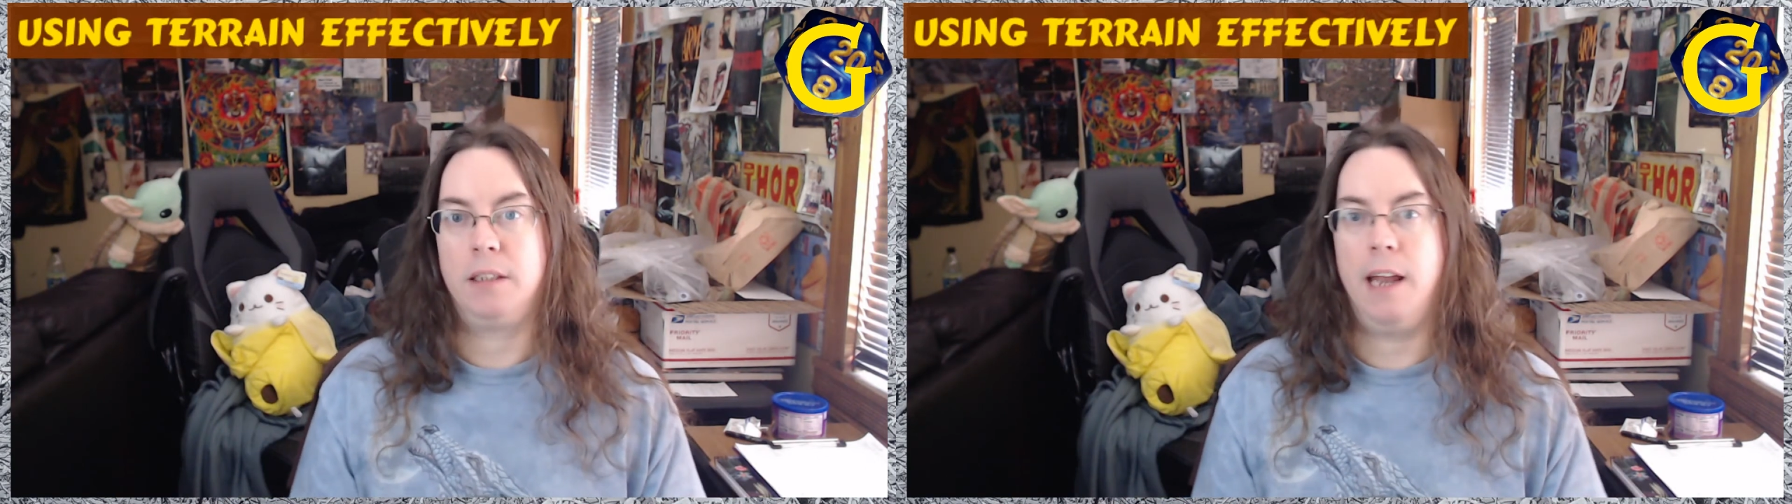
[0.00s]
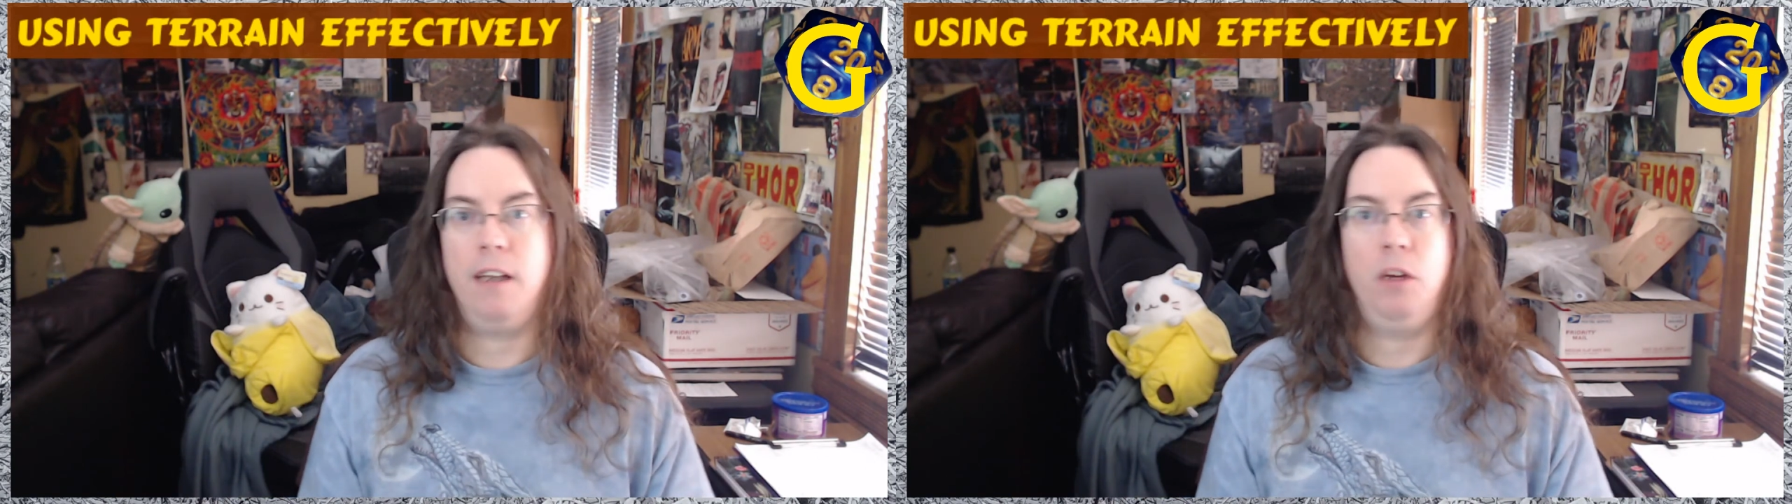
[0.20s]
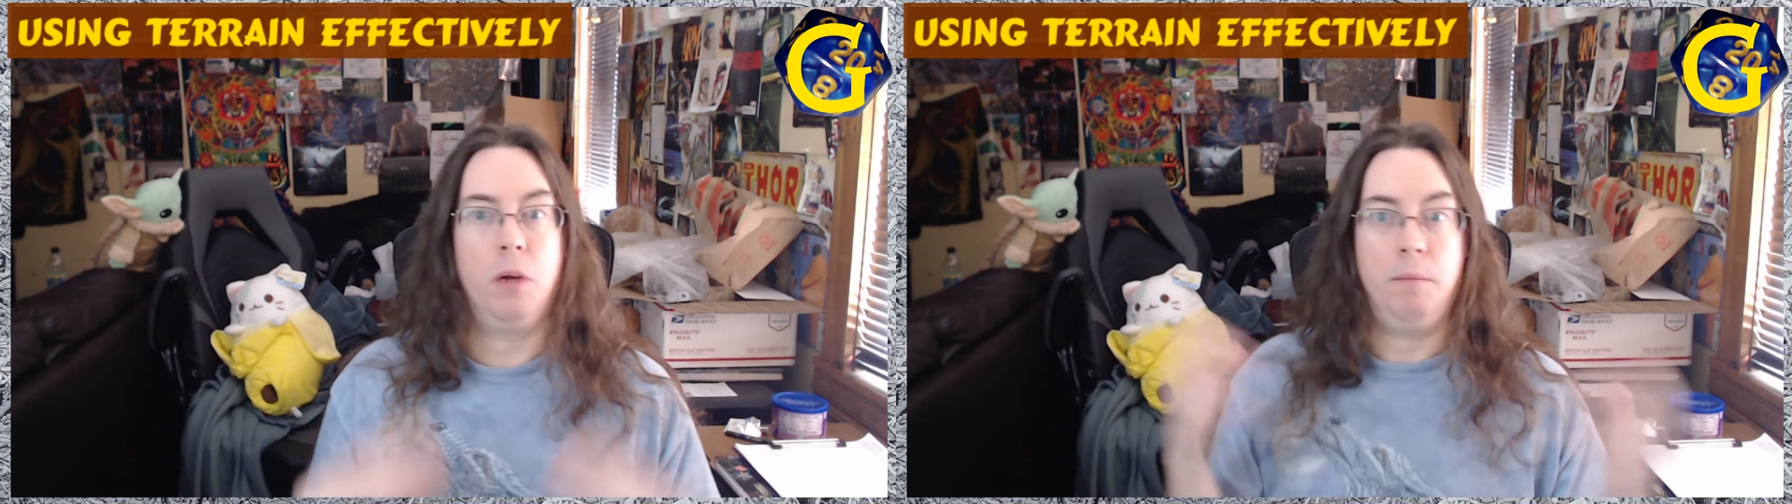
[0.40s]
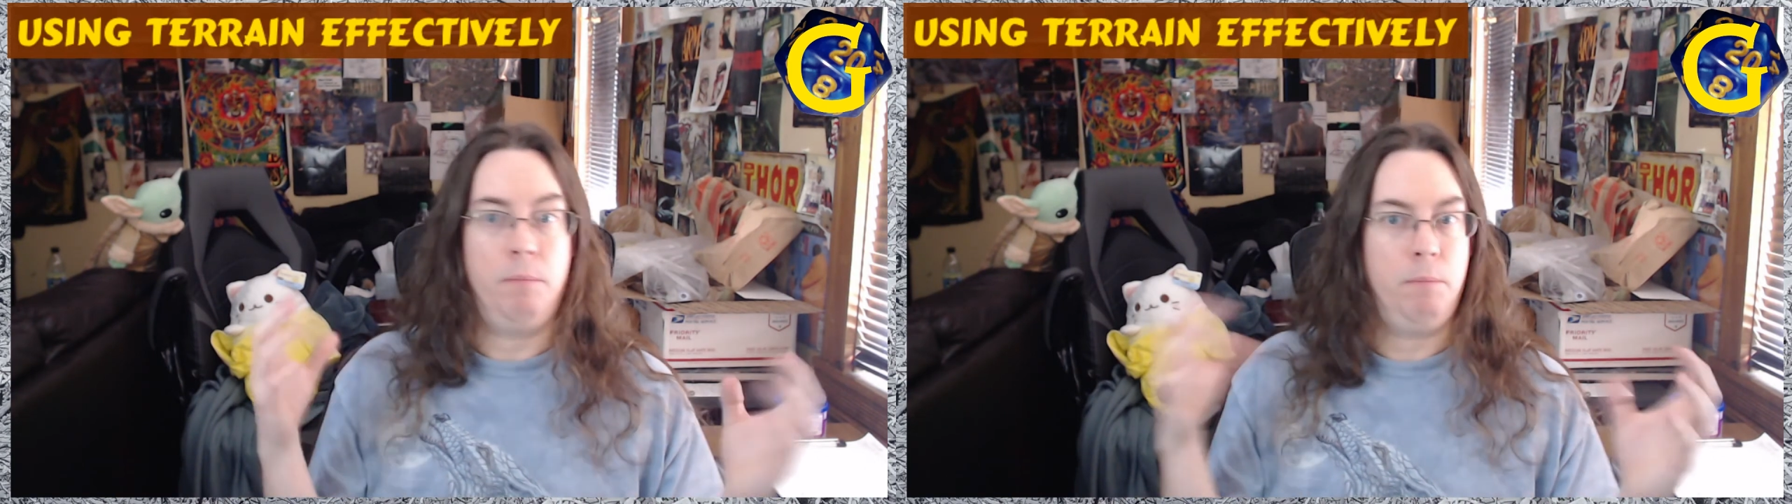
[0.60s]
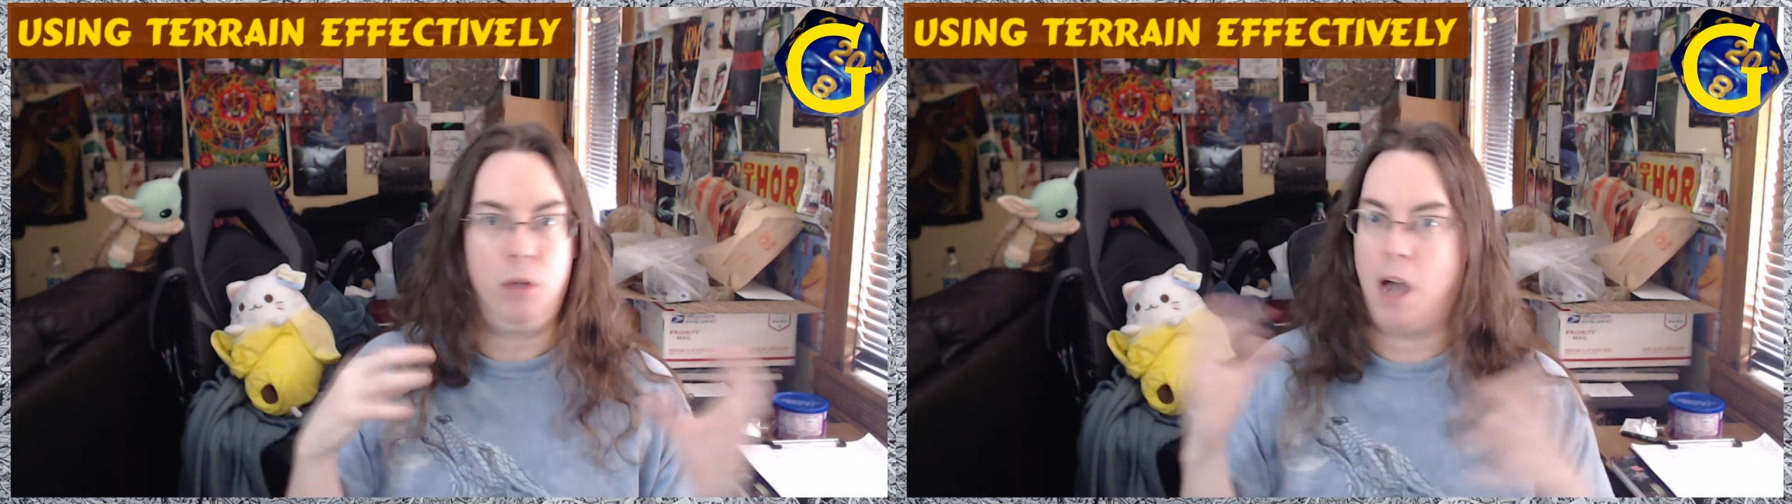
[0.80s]
And you can
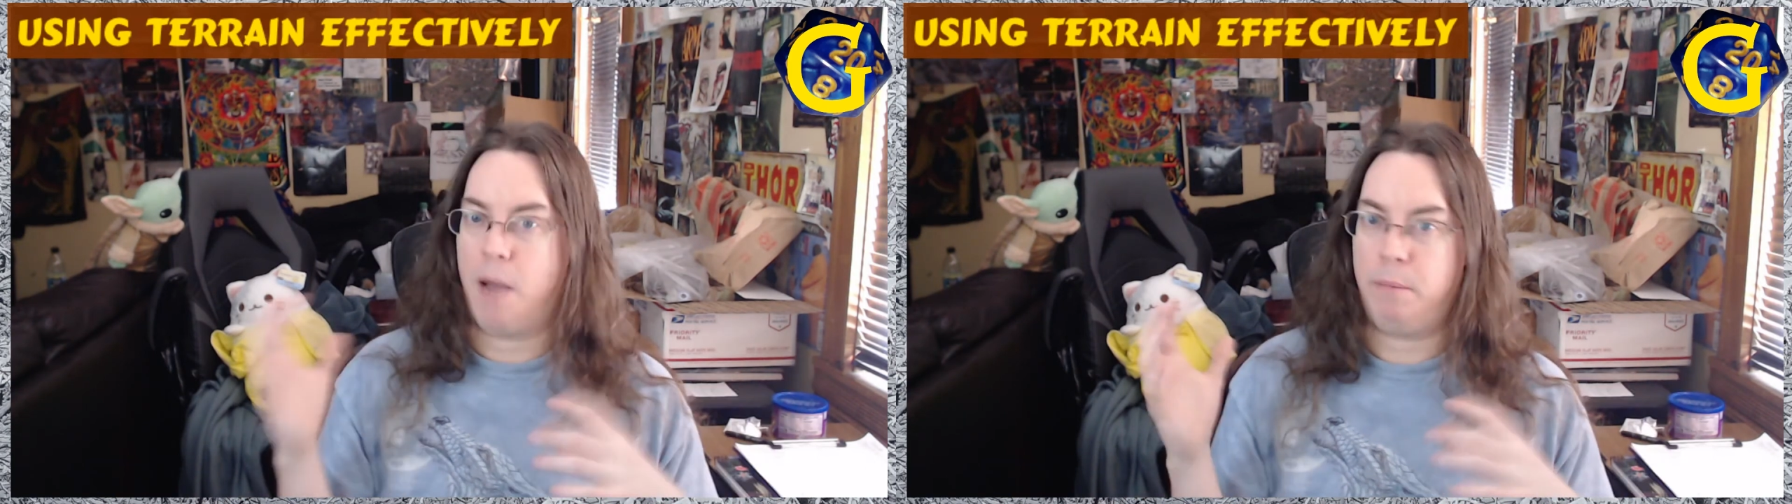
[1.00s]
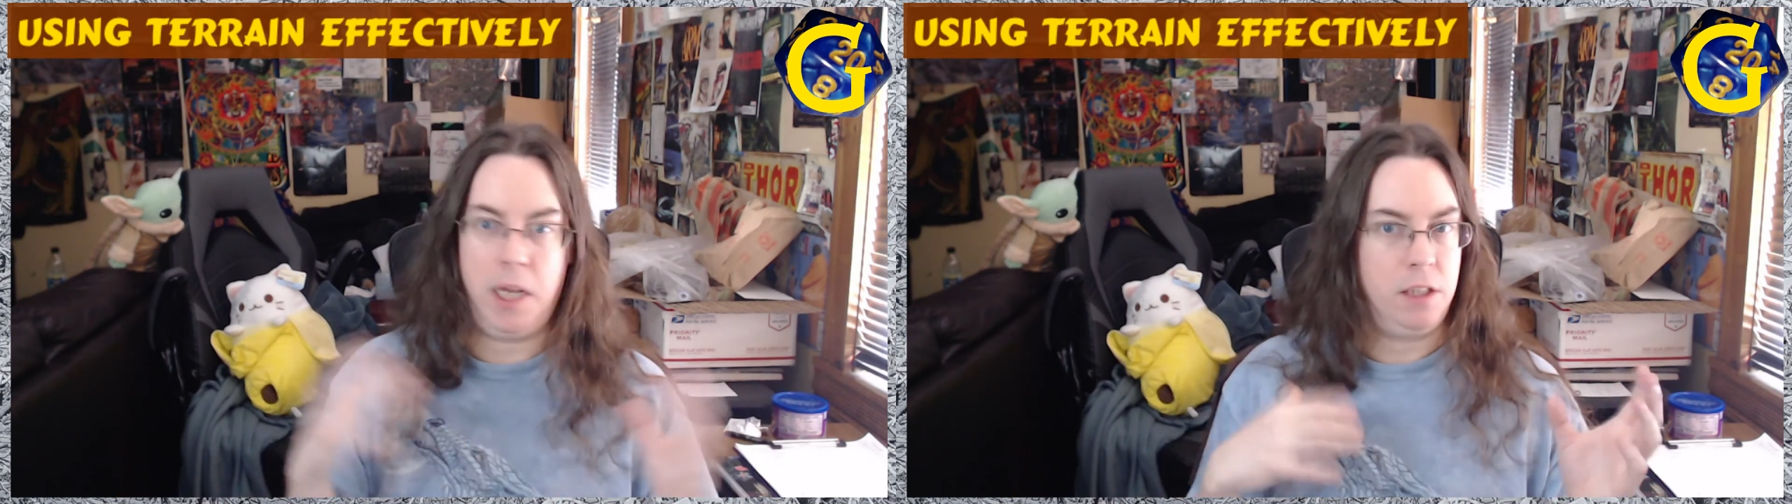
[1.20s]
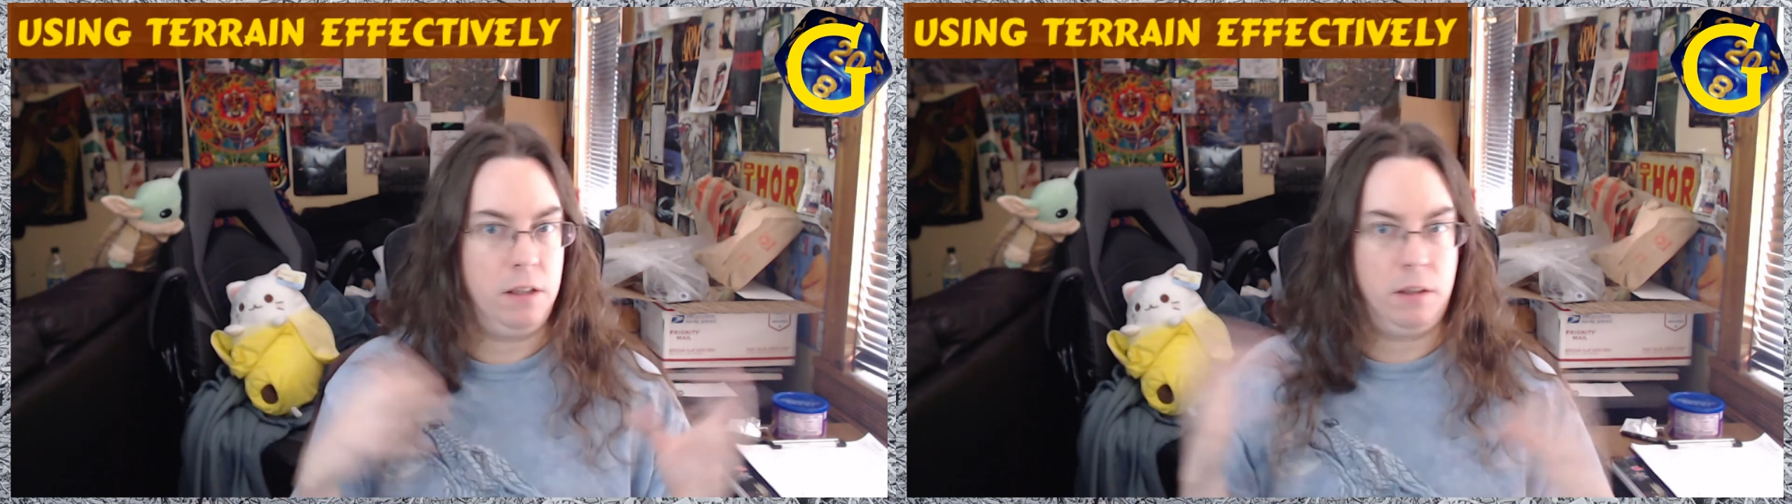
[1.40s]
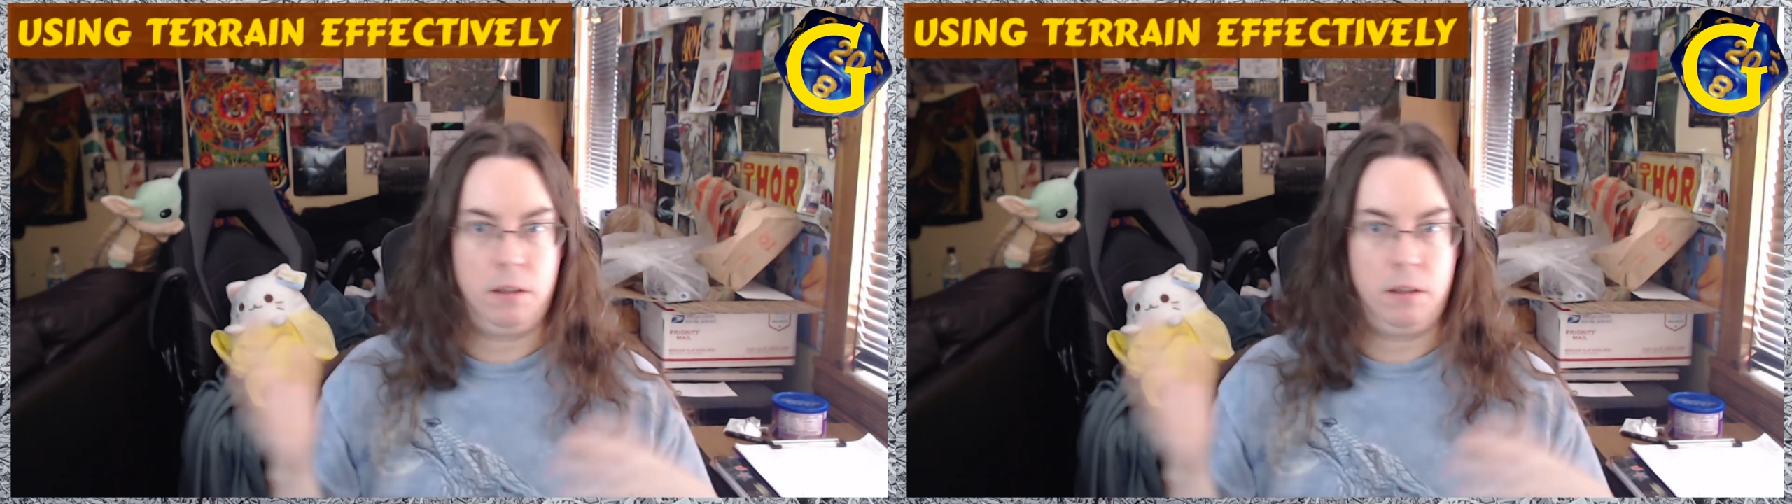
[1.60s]
combinations